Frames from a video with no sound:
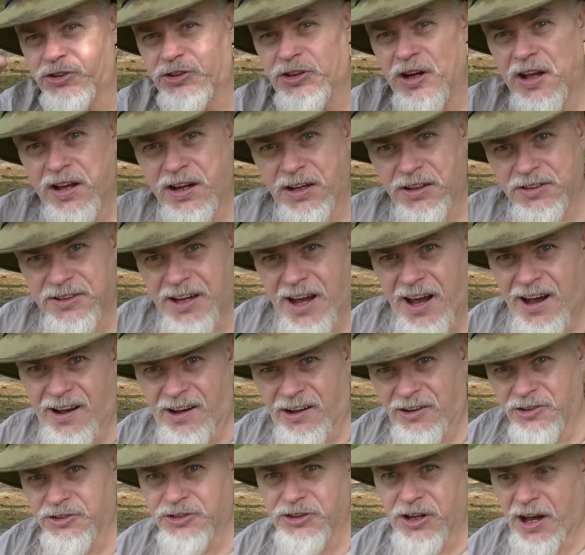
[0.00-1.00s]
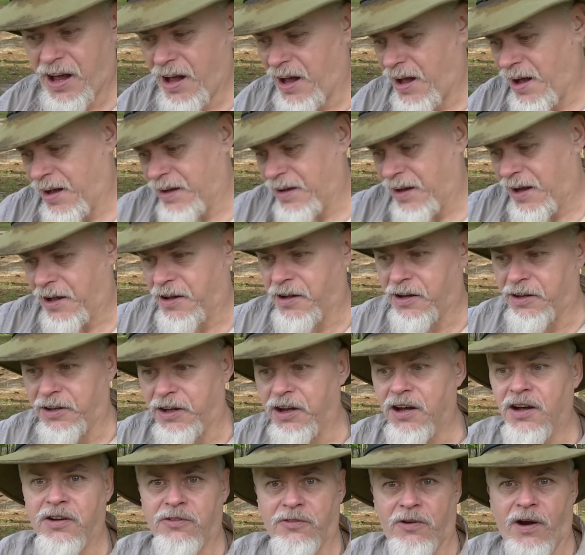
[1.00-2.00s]
sticks outside like a
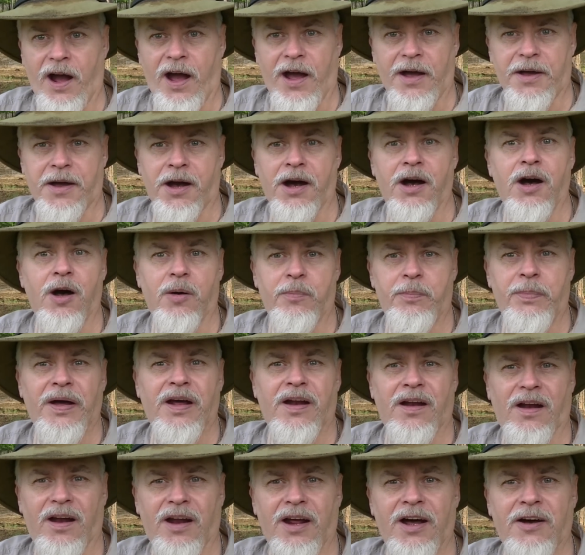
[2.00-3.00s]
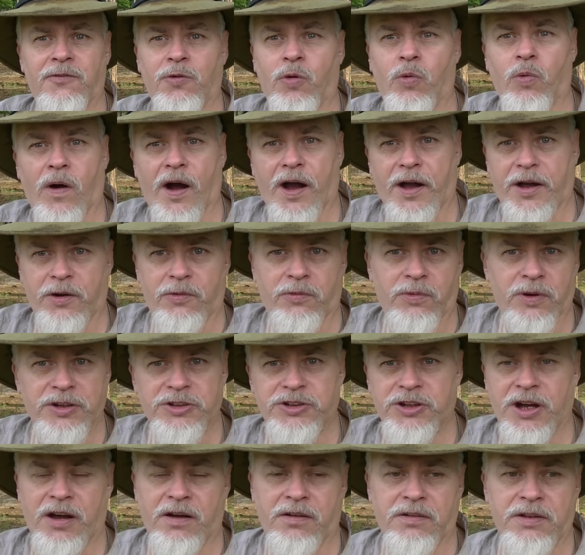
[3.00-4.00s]
gun rack up at a level where I could
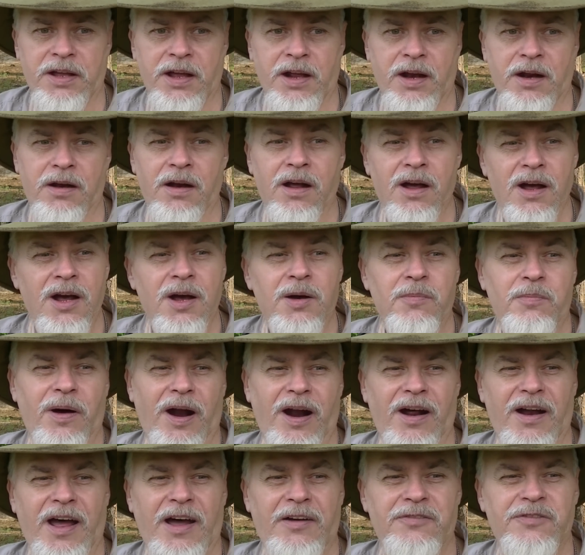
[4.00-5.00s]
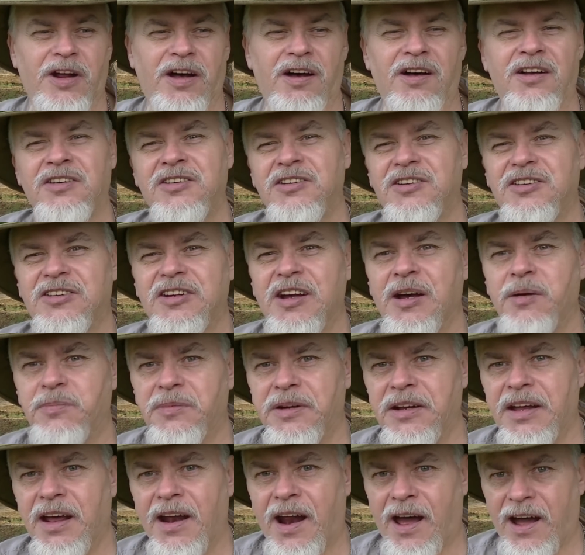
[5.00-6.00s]
reach out and get it. But I'd have to unzip
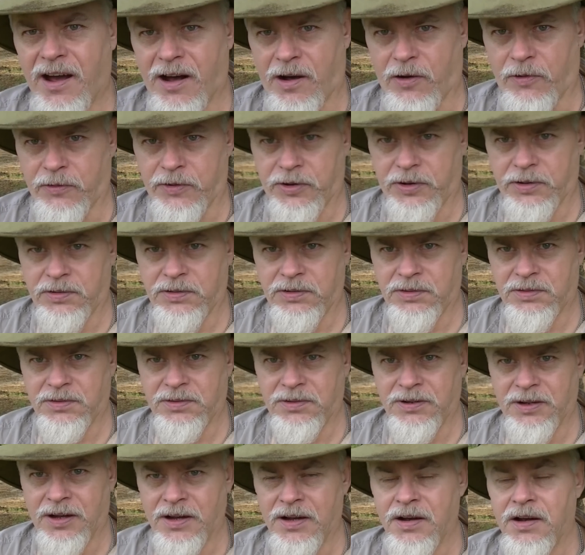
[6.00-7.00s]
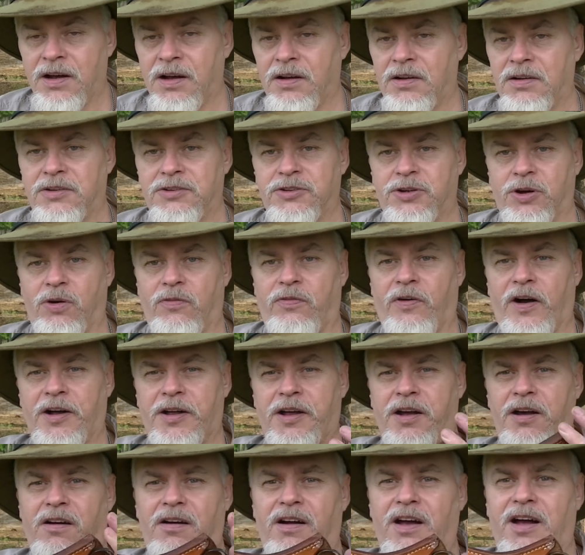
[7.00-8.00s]
to get out. So if I
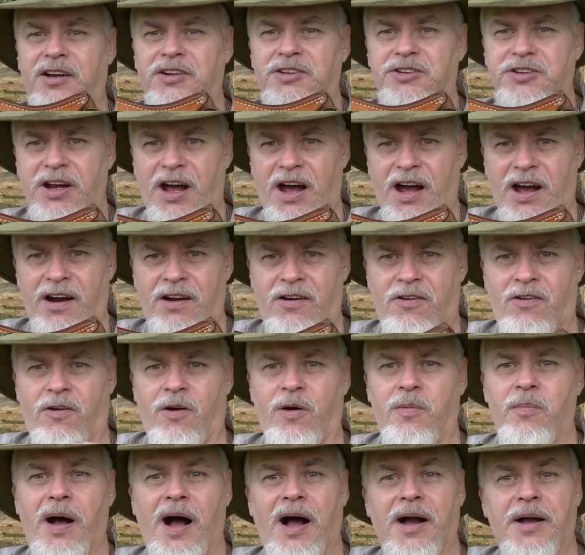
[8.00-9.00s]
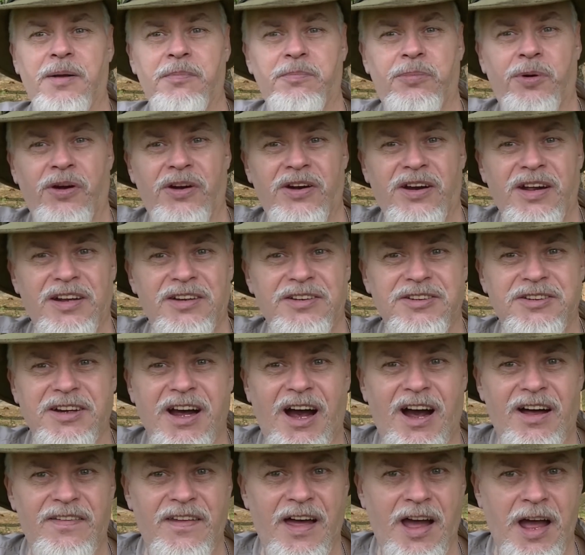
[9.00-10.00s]
carry a sidearm, I can put it
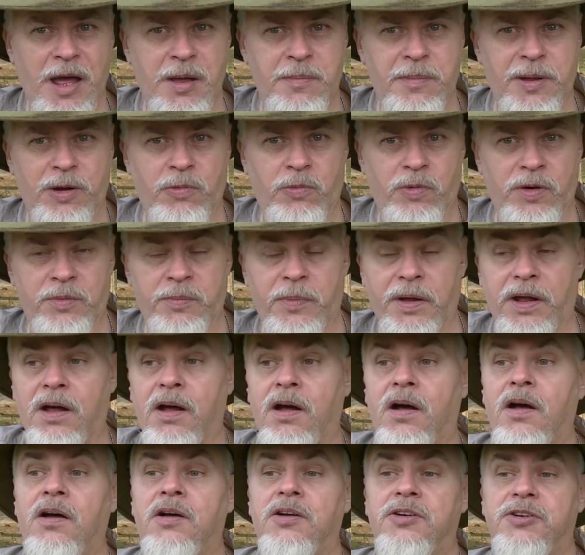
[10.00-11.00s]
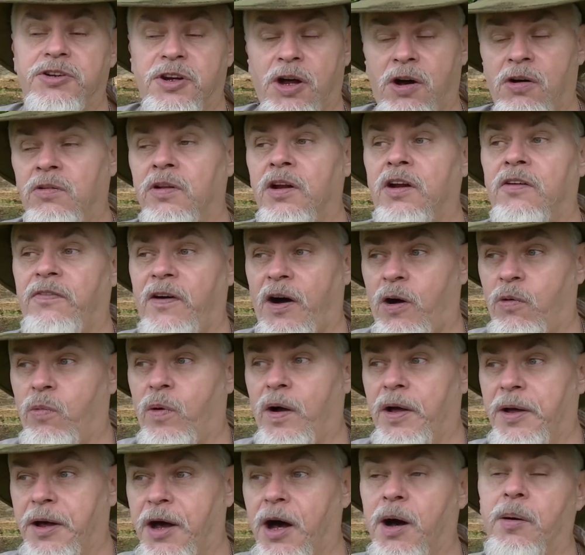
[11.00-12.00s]
inside the hammock with me so that if I
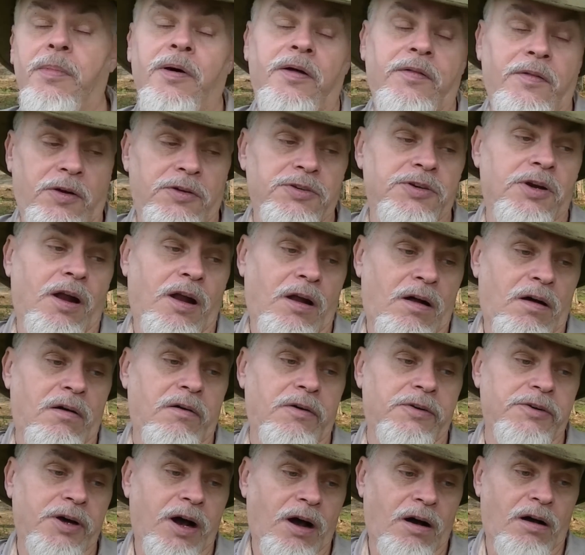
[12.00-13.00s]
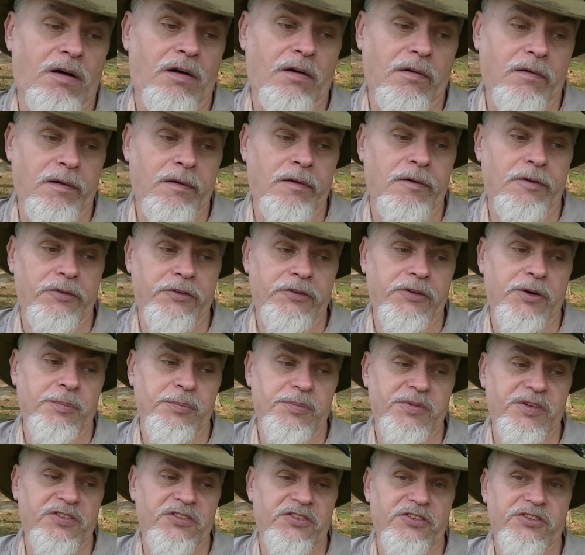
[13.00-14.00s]
wake up and there's a large hog or
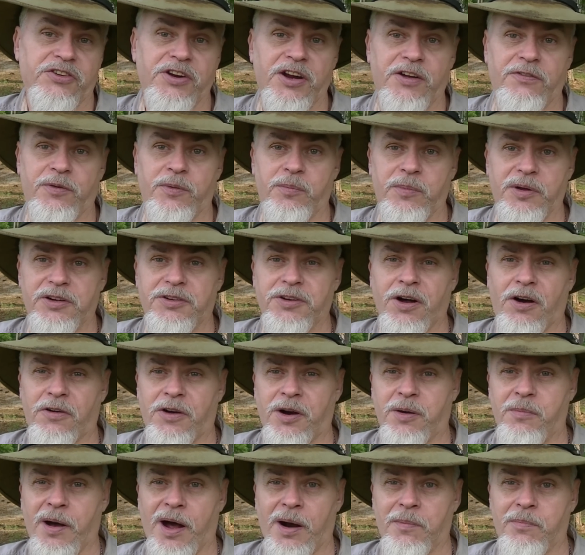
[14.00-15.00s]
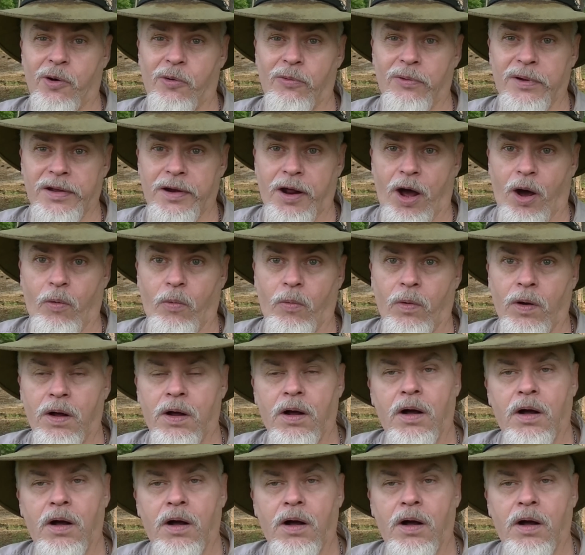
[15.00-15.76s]
something sniffing me talking about a burrito,